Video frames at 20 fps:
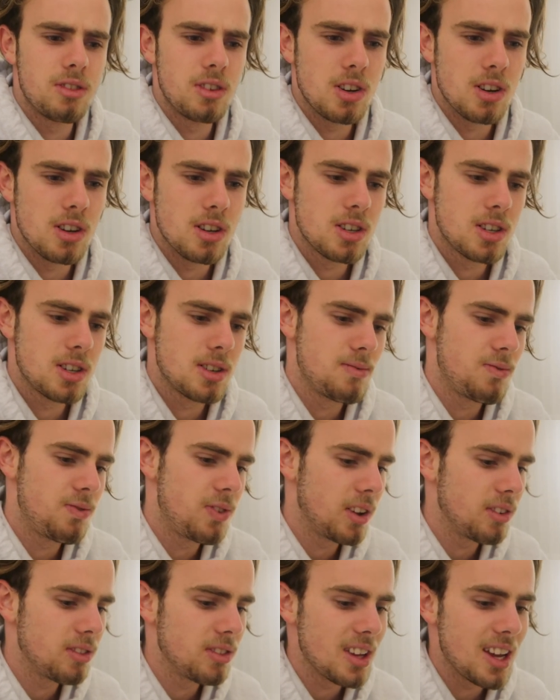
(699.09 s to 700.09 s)
just
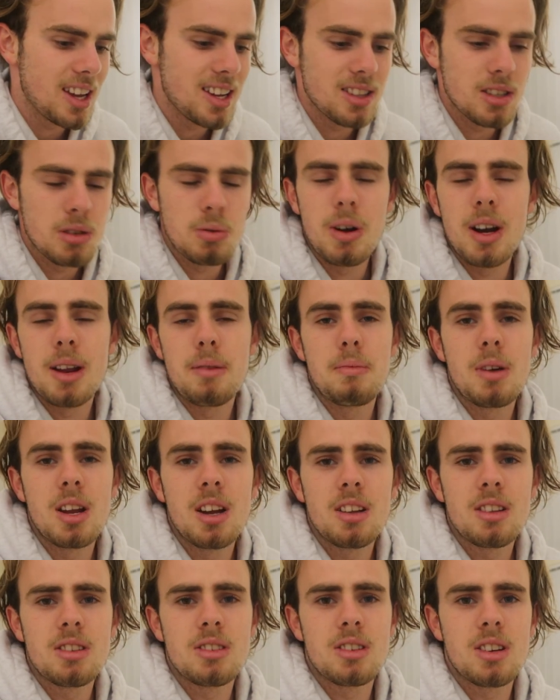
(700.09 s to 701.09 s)
15, 20
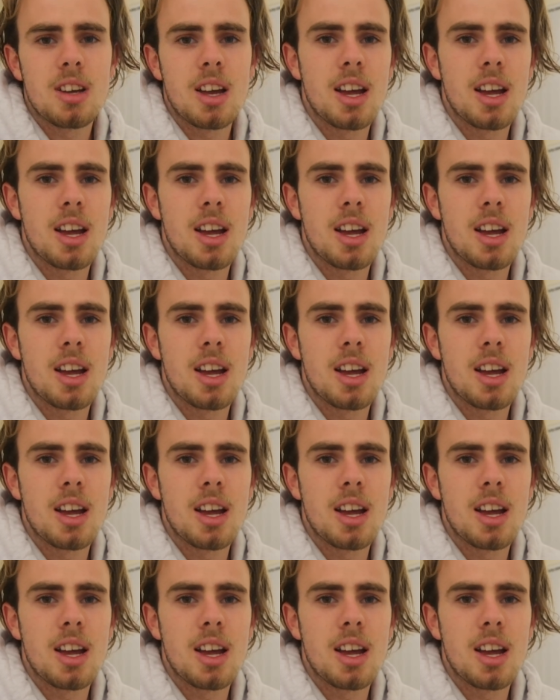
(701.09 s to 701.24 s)
minutes.